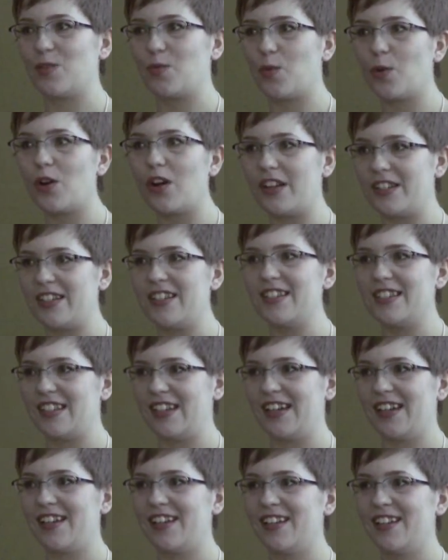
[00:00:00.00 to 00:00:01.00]
We're
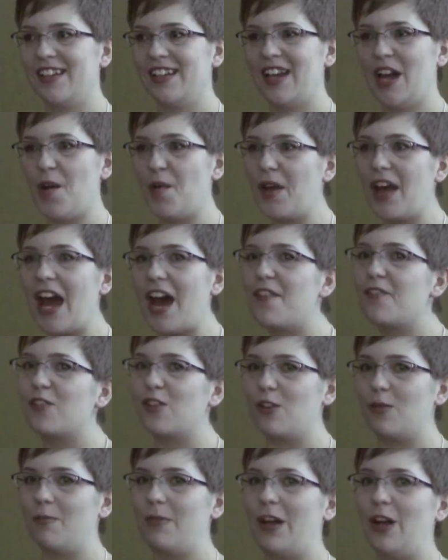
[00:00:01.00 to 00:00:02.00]
autistic and we have
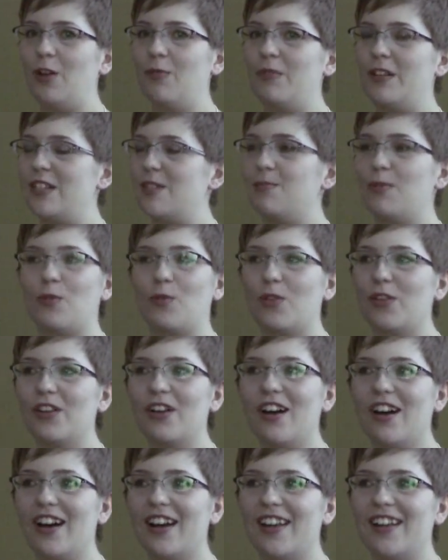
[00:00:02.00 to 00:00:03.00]
our impairments, but we're
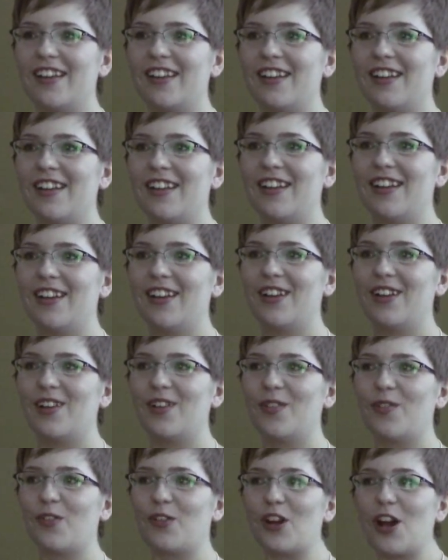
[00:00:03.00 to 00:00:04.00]
not
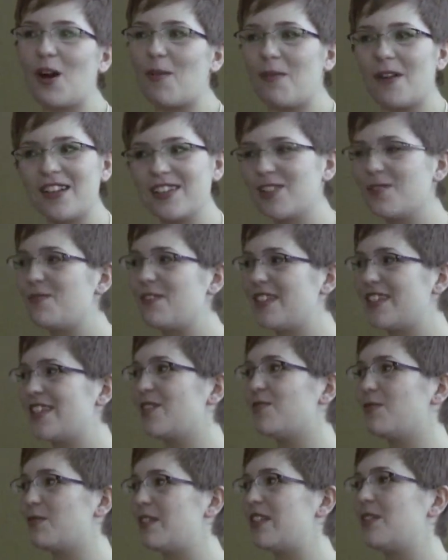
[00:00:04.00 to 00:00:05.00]
we're not puzzle
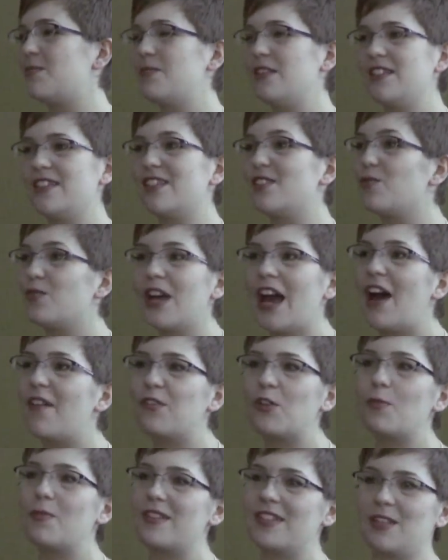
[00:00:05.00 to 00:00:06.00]
pieces with missing pieces. We have
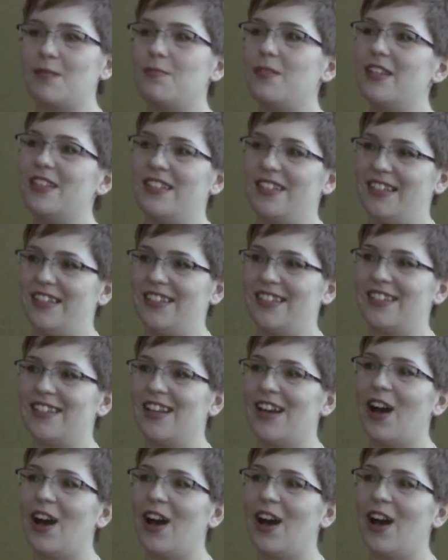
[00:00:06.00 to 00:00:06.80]
no missing pieces.